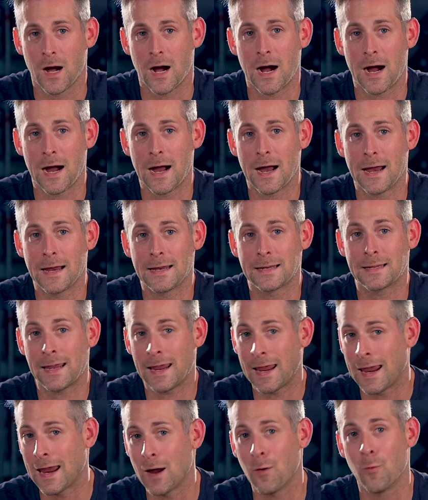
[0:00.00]
I
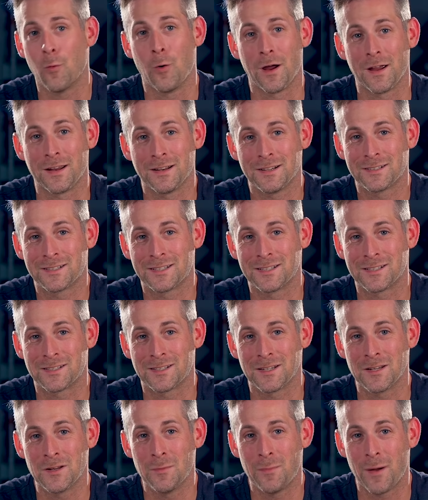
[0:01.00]
can't wait to
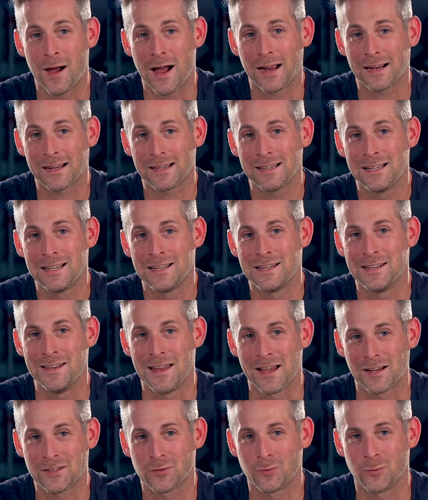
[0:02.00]
see you back
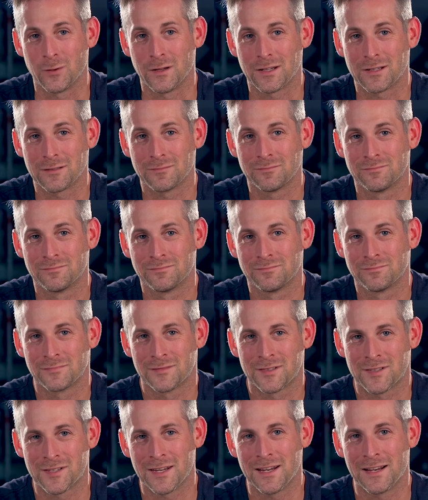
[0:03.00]
next week.
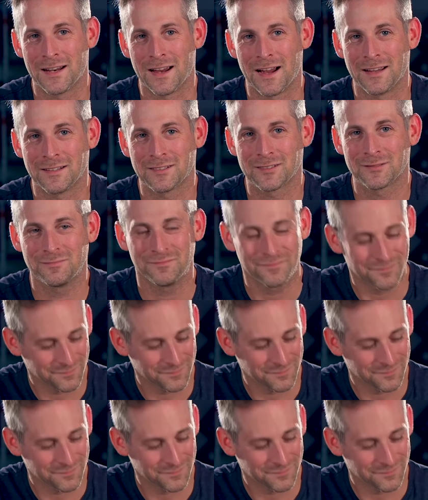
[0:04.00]
See you guys.